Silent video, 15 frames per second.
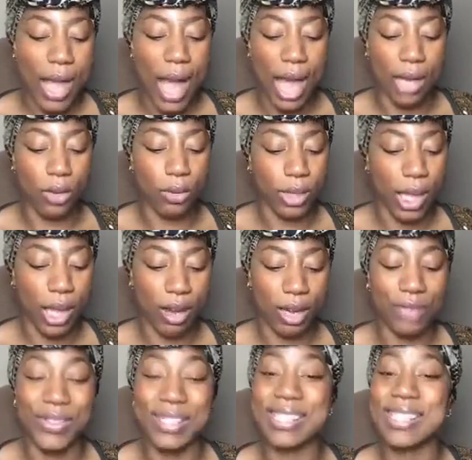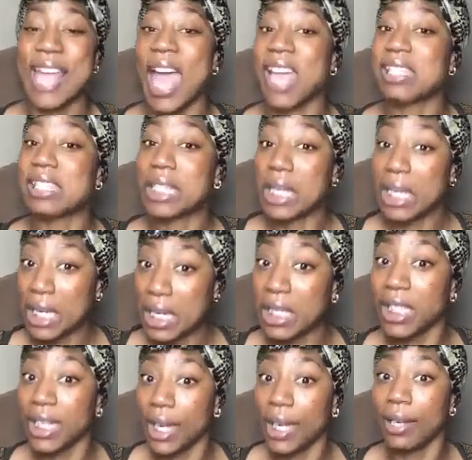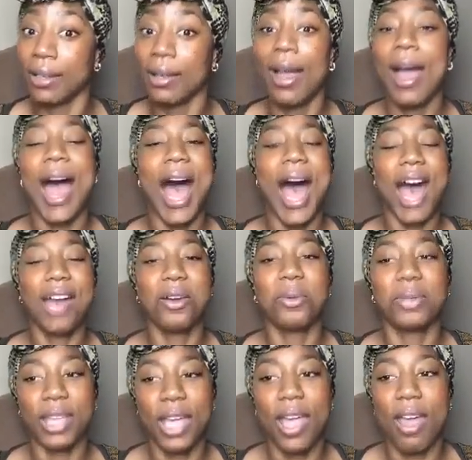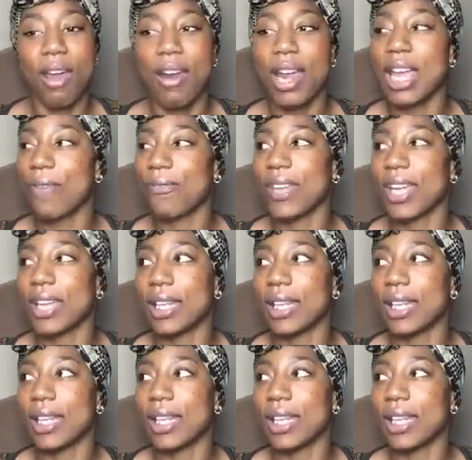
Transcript: I don't care if it's satinia, I don't care if